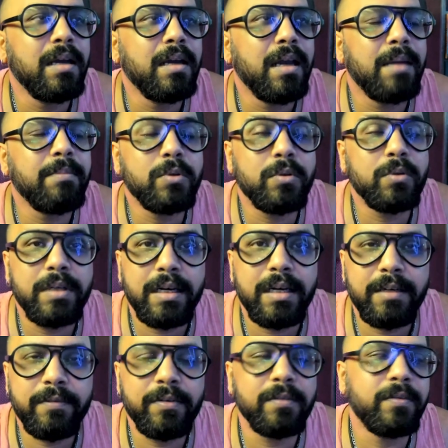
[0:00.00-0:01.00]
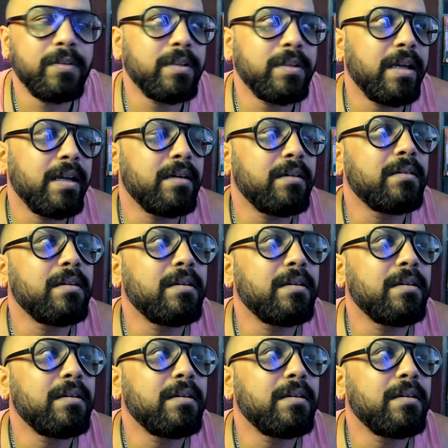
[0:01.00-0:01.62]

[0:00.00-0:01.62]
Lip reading: I'm so grateful for that.